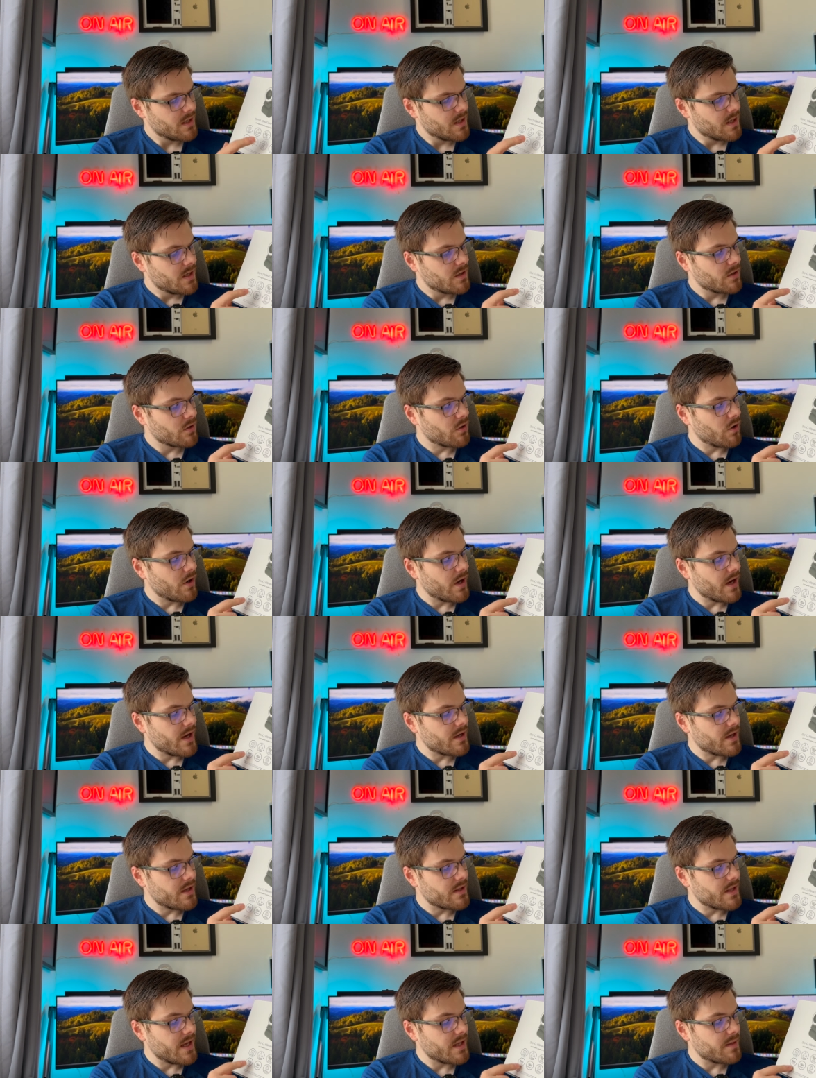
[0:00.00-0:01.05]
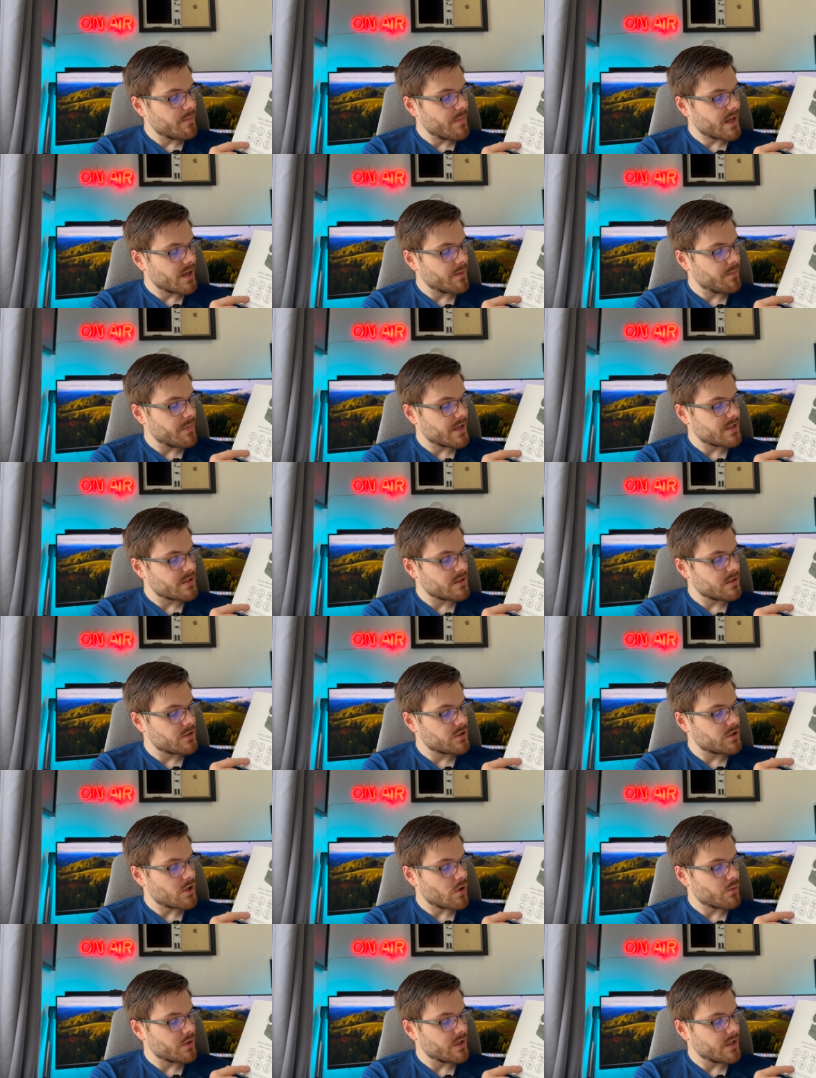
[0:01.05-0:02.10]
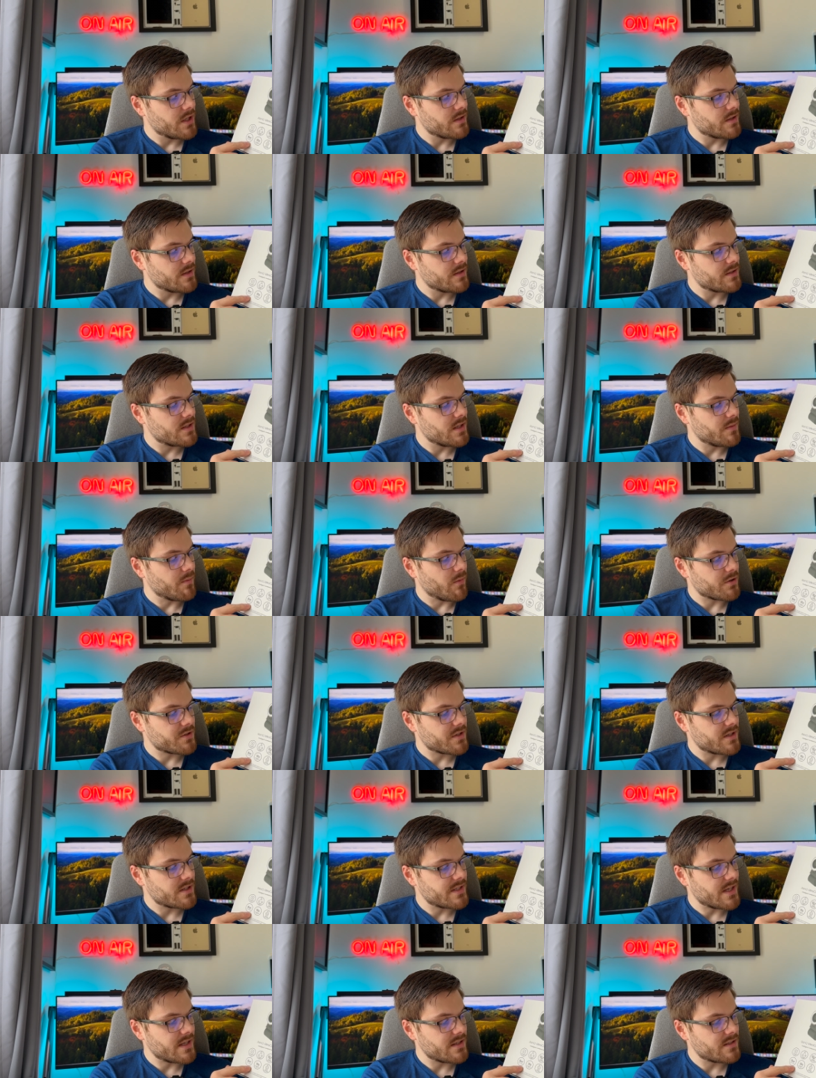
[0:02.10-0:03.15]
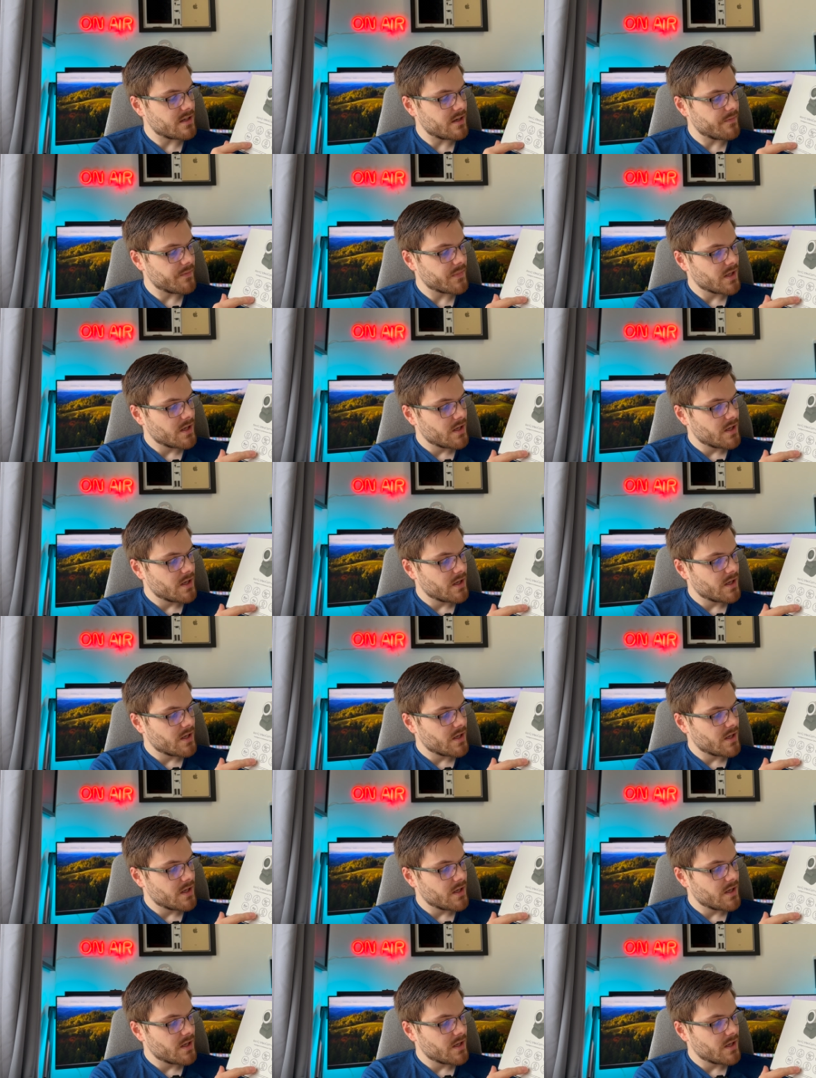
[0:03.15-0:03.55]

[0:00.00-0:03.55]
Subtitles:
You got an 8 megapixel Sony CMOS sensor.